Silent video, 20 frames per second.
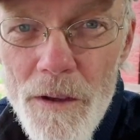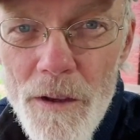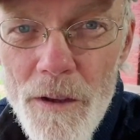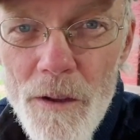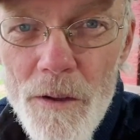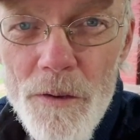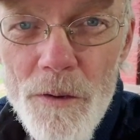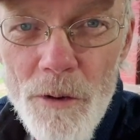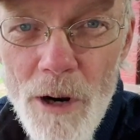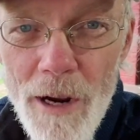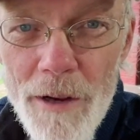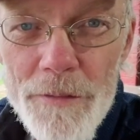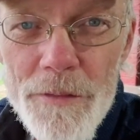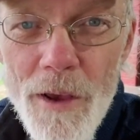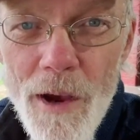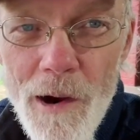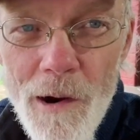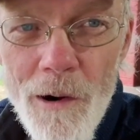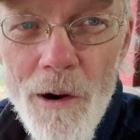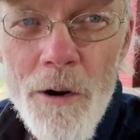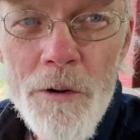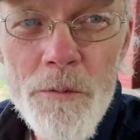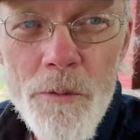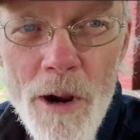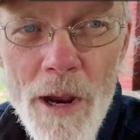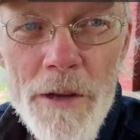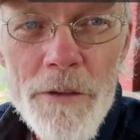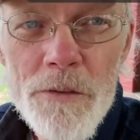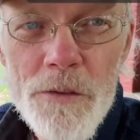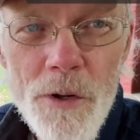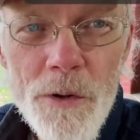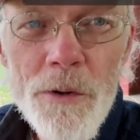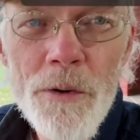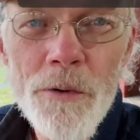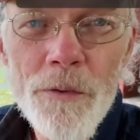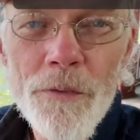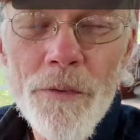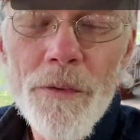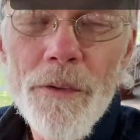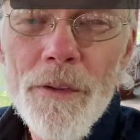Right, the hard right
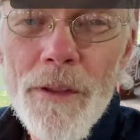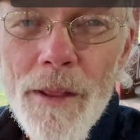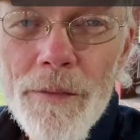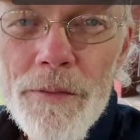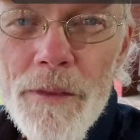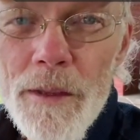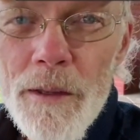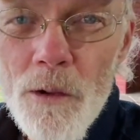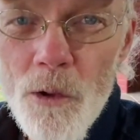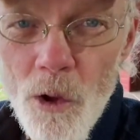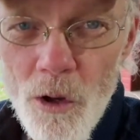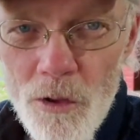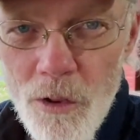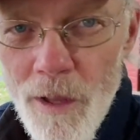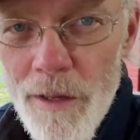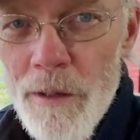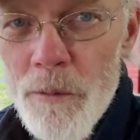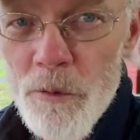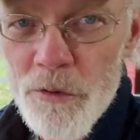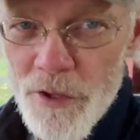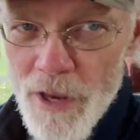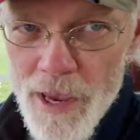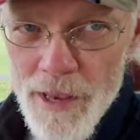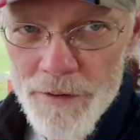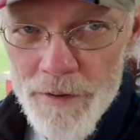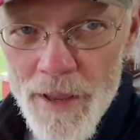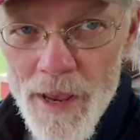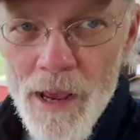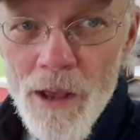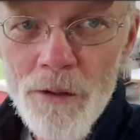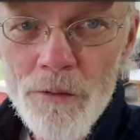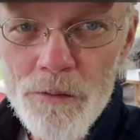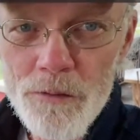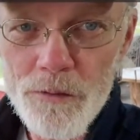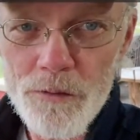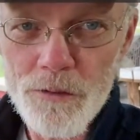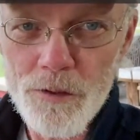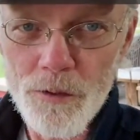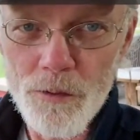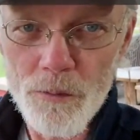turn. That thing looked like it was heading
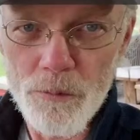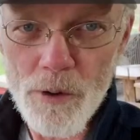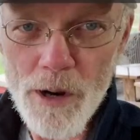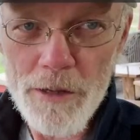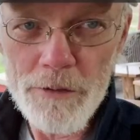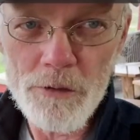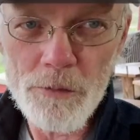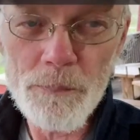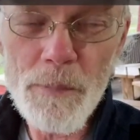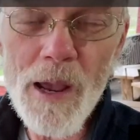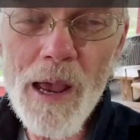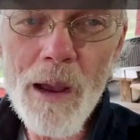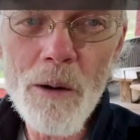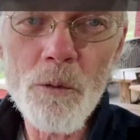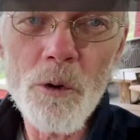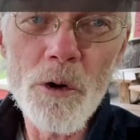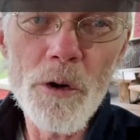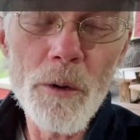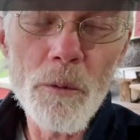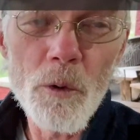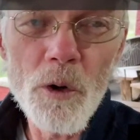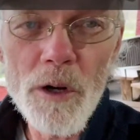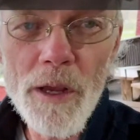out to the right spot where it would have